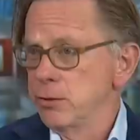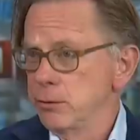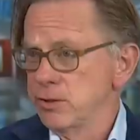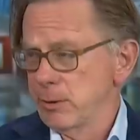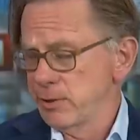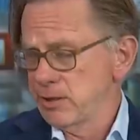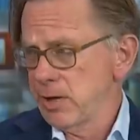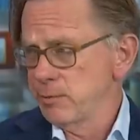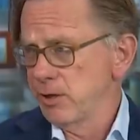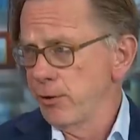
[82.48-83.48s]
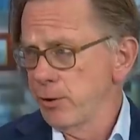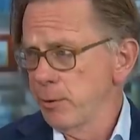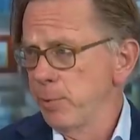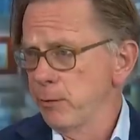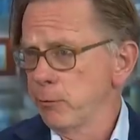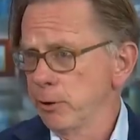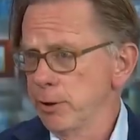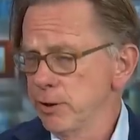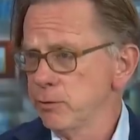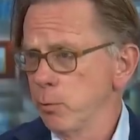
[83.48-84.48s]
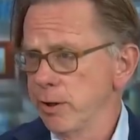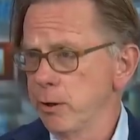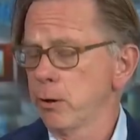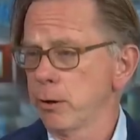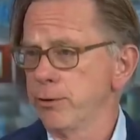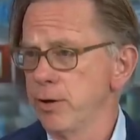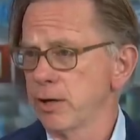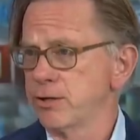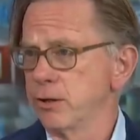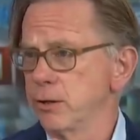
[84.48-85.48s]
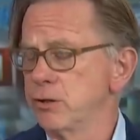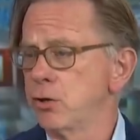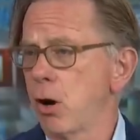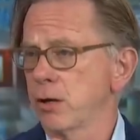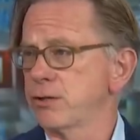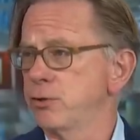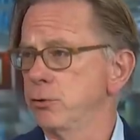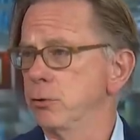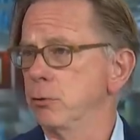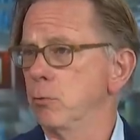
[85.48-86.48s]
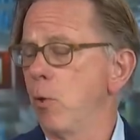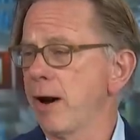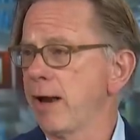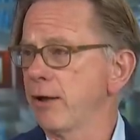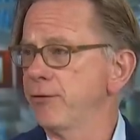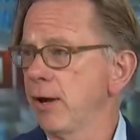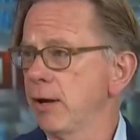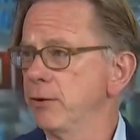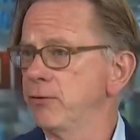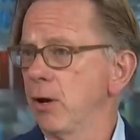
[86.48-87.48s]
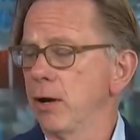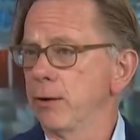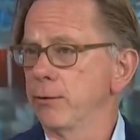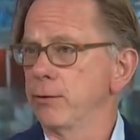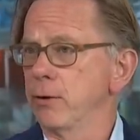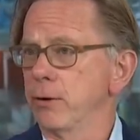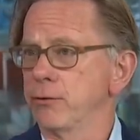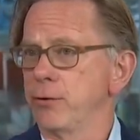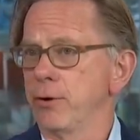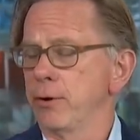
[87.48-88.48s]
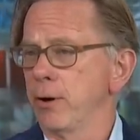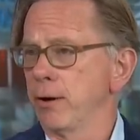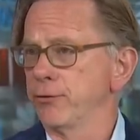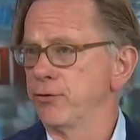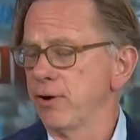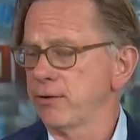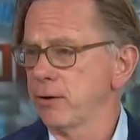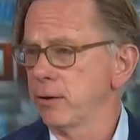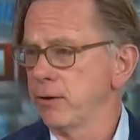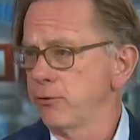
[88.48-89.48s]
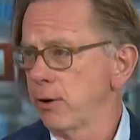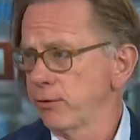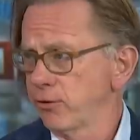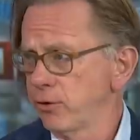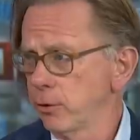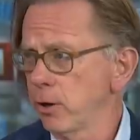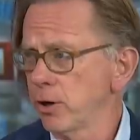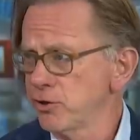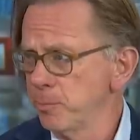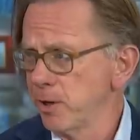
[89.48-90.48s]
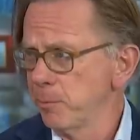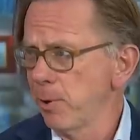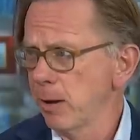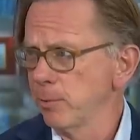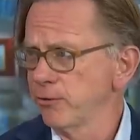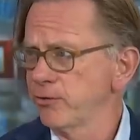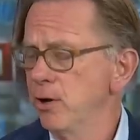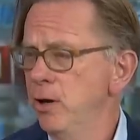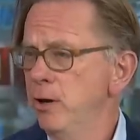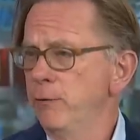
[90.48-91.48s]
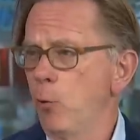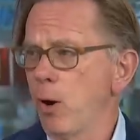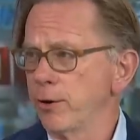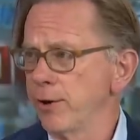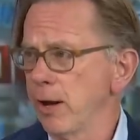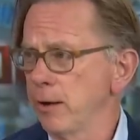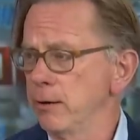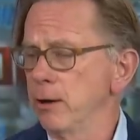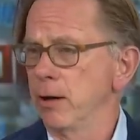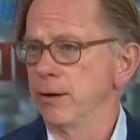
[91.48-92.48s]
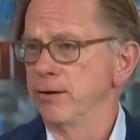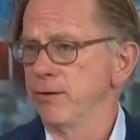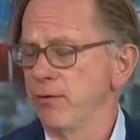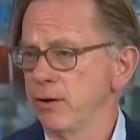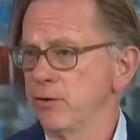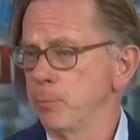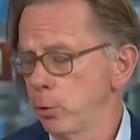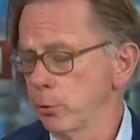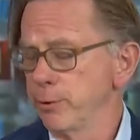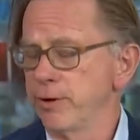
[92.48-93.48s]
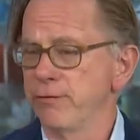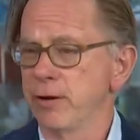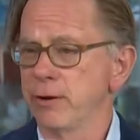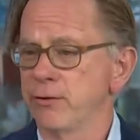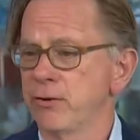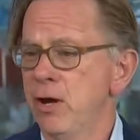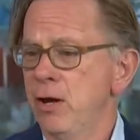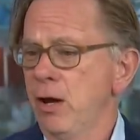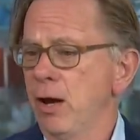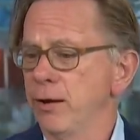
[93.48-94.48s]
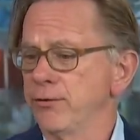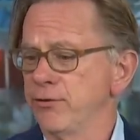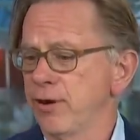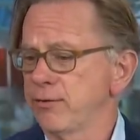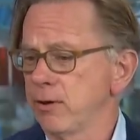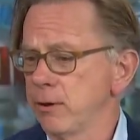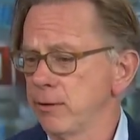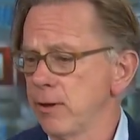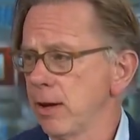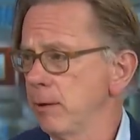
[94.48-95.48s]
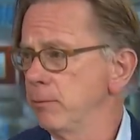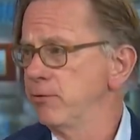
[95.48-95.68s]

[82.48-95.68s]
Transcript: to some of the tapes that had already been released when he heard Nixon talk to White House aides, uh, uh, uh, suggesting that they try to secure hush money payments for Watergate uh, defendants, burglary defendants, uh, suggesting that they